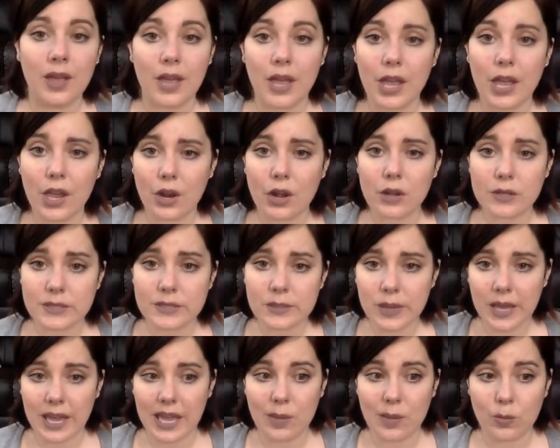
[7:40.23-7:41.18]
It also
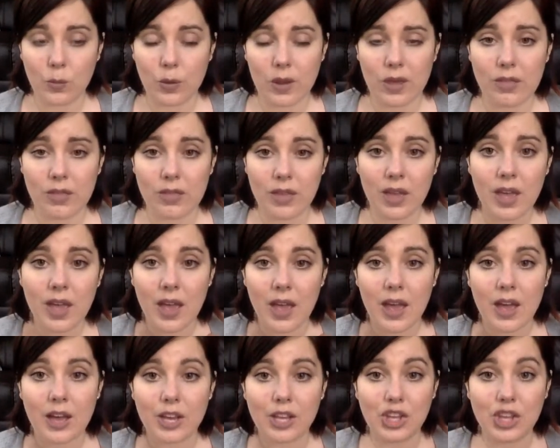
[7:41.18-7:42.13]
came with
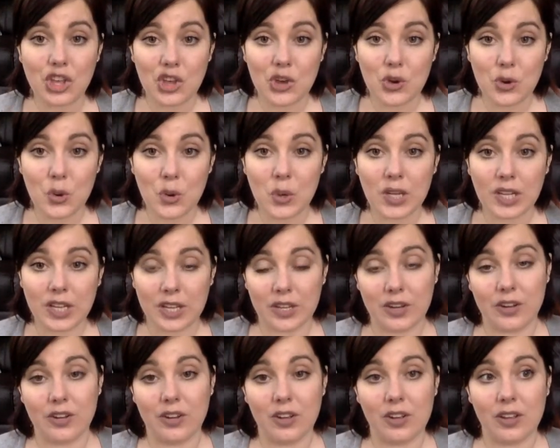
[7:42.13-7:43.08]
a cute
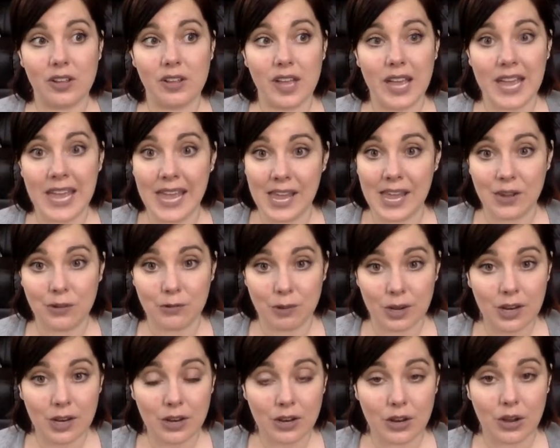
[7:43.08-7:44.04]
little
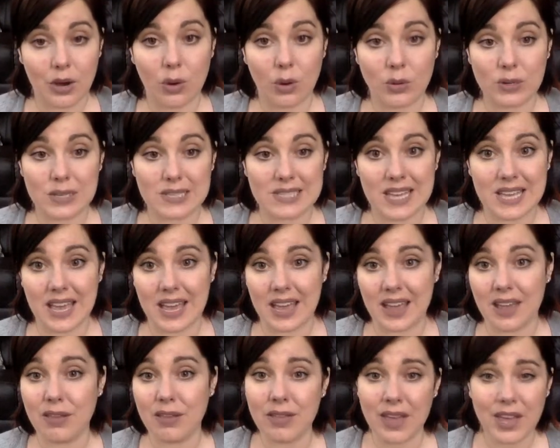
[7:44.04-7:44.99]
handwritten note
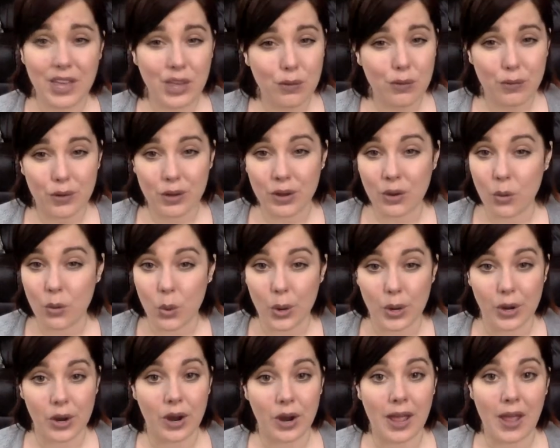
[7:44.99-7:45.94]
saying, "Thank you for your
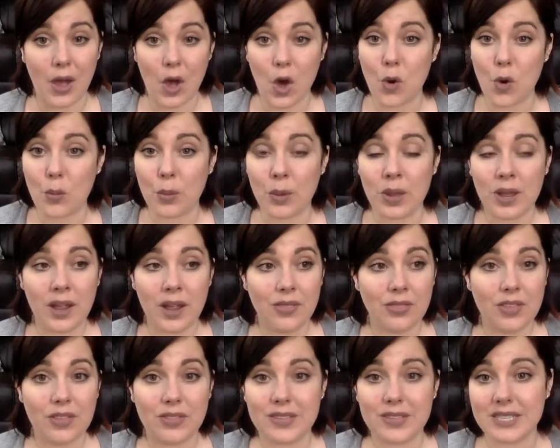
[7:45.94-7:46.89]
order. I hope
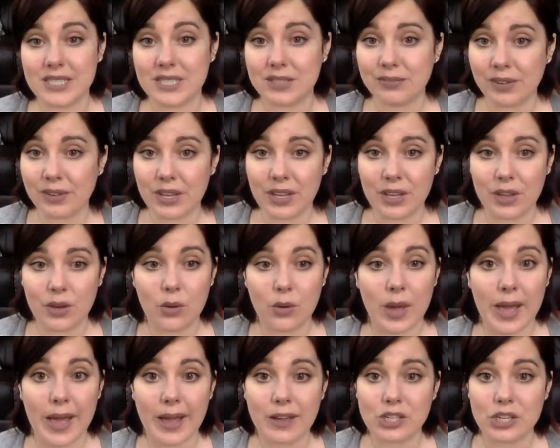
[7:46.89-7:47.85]
that these fit you." I
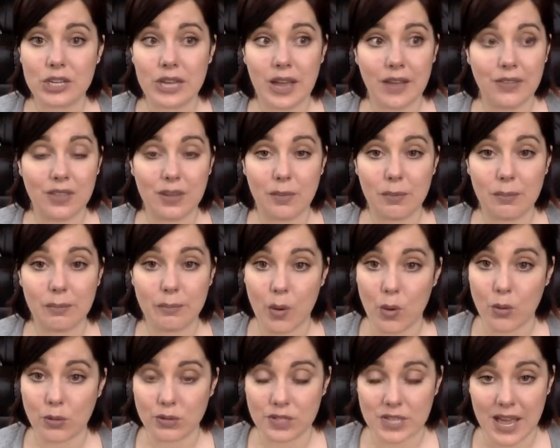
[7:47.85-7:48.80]
actually got them
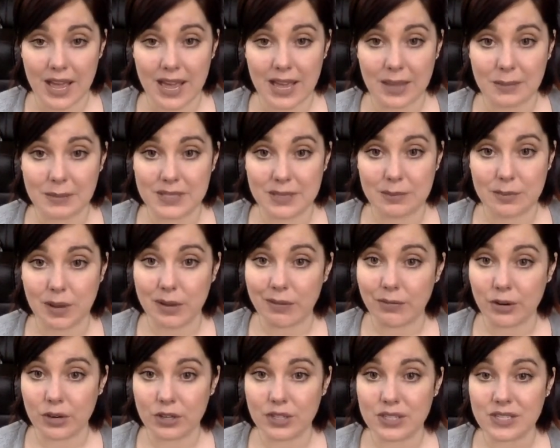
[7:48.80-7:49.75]
both times. In my
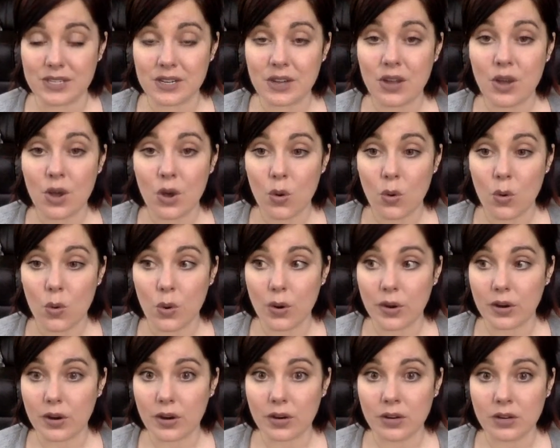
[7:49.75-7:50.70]
first
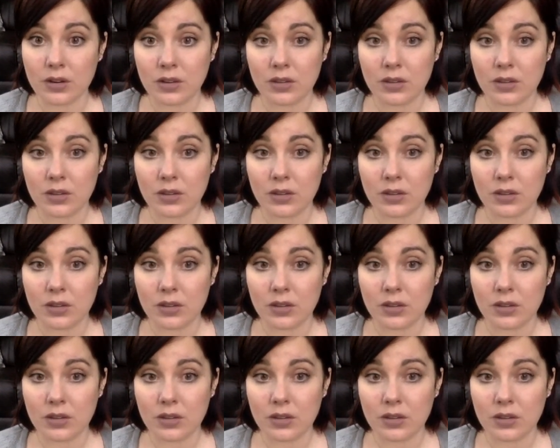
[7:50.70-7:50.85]
order,